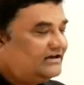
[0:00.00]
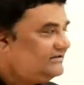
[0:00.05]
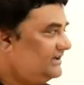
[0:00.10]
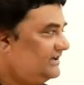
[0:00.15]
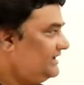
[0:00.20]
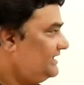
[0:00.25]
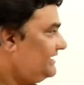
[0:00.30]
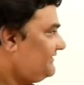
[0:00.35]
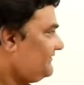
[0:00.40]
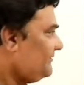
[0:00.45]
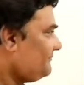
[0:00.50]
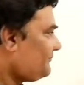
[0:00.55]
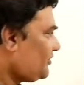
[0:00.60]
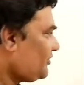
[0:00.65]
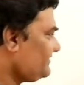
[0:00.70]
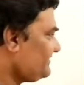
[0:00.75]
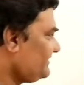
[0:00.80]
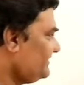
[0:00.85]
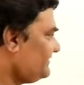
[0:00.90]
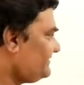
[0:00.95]
then it will
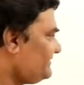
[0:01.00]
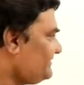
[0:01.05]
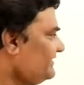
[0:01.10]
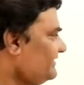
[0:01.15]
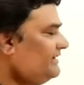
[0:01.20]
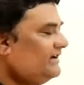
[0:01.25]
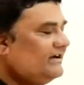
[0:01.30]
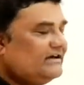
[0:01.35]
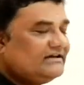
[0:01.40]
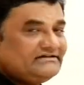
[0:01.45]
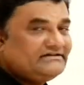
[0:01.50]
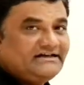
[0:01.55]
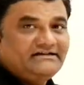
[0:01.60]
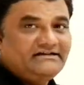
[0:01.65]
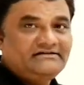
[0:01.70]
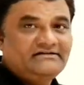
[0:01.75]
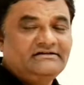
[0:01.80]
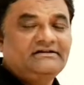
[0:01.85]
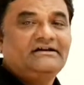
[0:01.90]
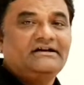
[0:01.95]
process,
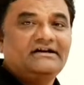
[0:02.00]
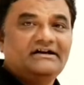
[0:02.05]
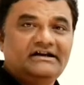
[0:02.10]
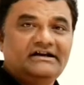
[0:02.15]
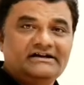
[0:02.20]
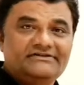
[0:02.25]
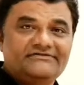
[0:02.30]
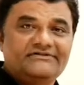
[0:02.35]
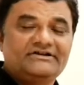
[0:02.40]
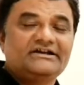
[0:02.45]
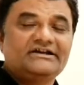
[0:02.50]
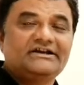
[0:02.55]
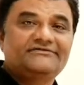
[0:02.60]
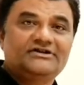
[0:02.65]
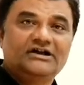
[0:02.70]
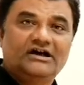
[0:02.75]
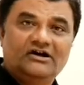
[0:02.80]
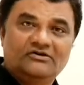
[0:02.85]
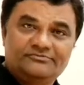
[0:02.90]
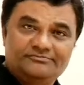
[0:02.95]
then it will
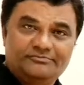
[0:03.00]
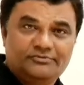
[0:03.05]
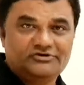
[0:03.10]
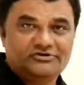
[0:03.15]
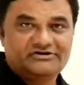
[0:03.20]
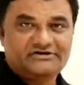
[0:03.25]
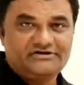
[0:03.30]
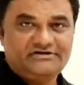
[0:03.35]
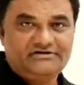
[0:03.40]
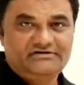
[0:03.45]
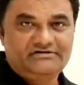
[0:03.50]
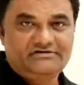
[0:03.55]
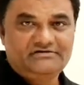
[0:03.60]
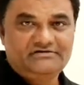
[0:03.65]
give the output.